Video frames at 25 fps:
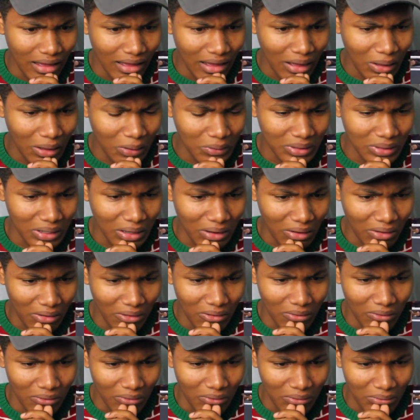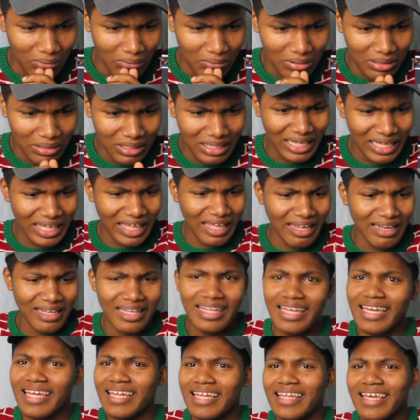Hold on. Look at,
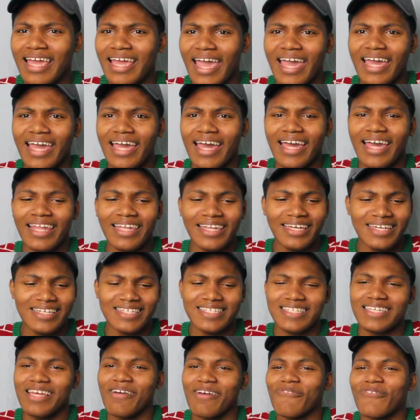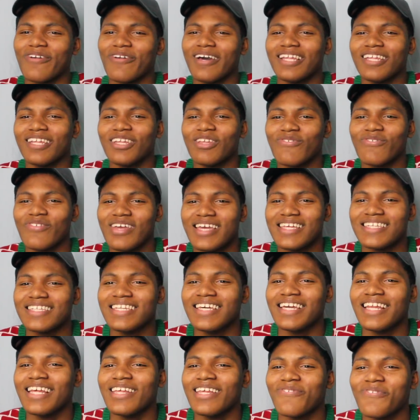hey, look at Seth Rollins' face.
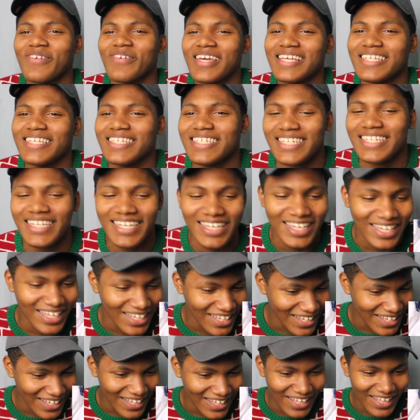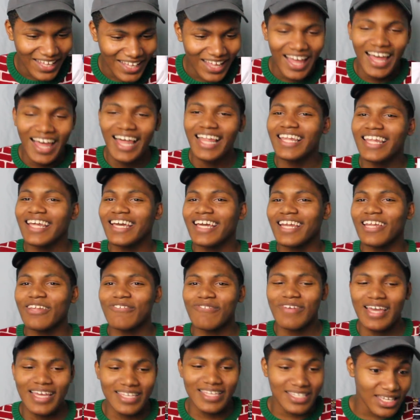Look at his face, G. Look at
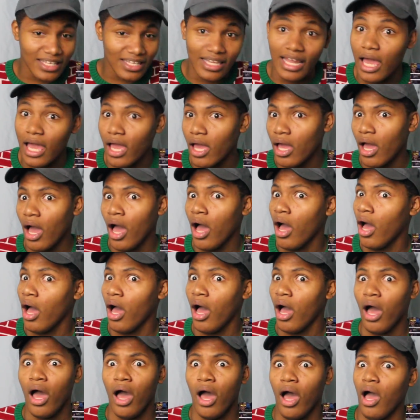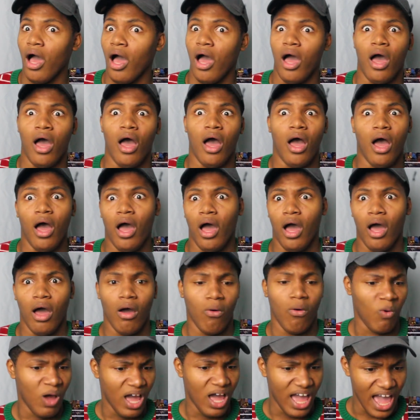his face. He like,
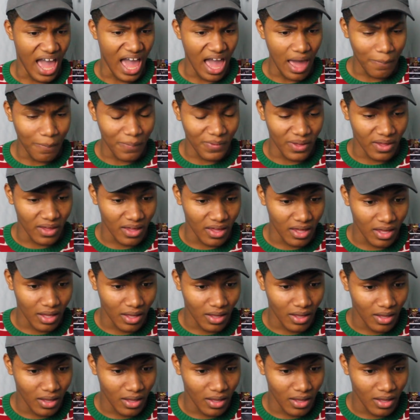what happened?